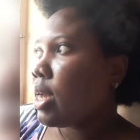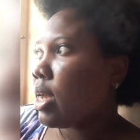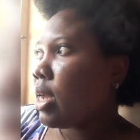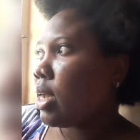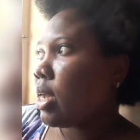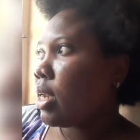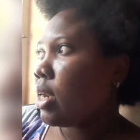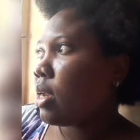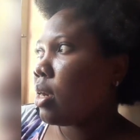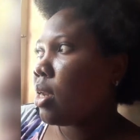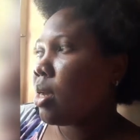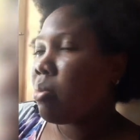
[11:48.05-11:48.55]

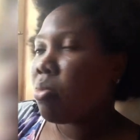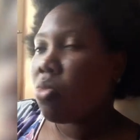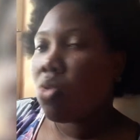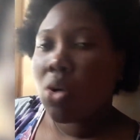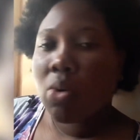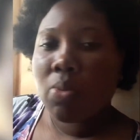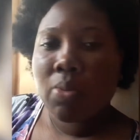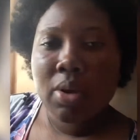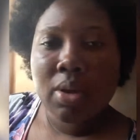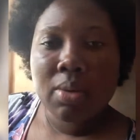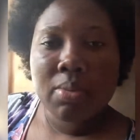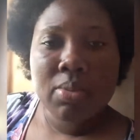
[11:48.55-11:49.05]
Another
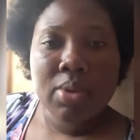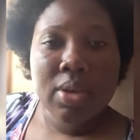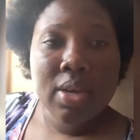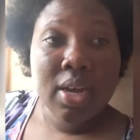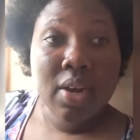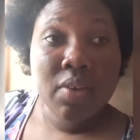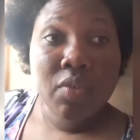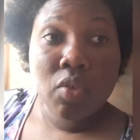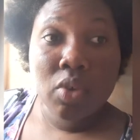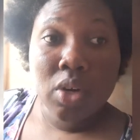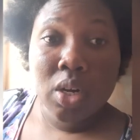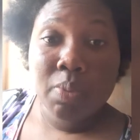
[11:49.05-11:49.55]
moment, me
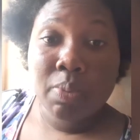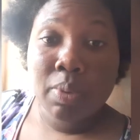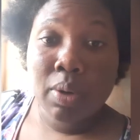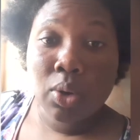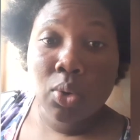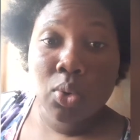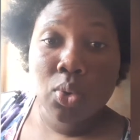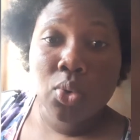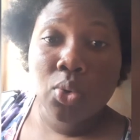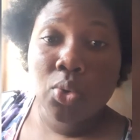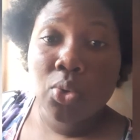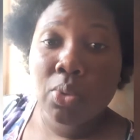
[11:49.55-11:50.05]
have a little
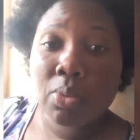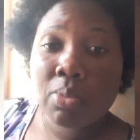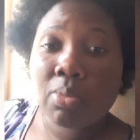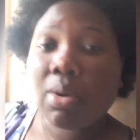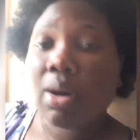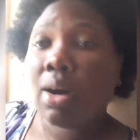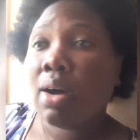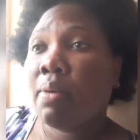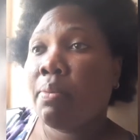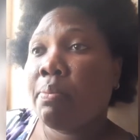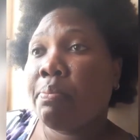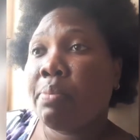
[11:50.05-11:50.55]

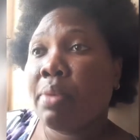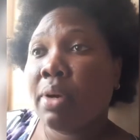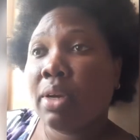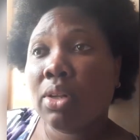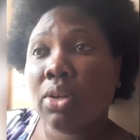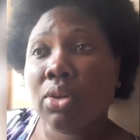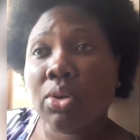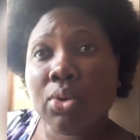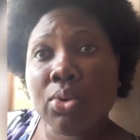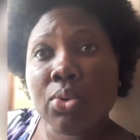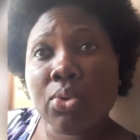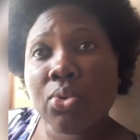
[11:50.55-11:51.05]
cucumber, make the
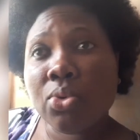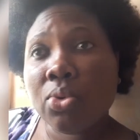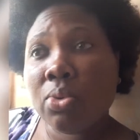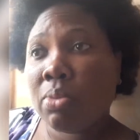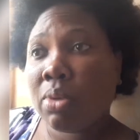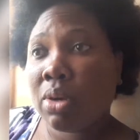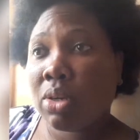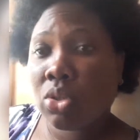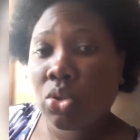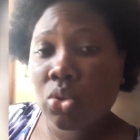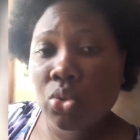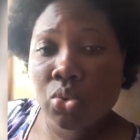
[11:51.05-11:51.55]

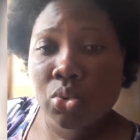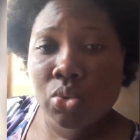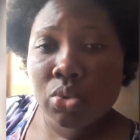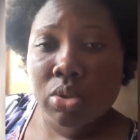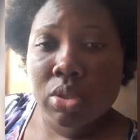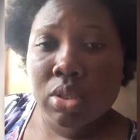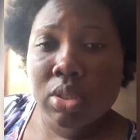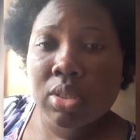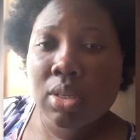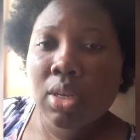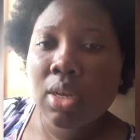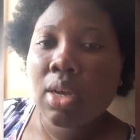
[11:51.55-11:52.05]
cucumber
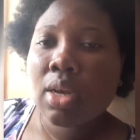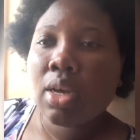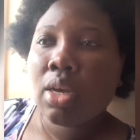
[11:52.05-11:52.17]
juice.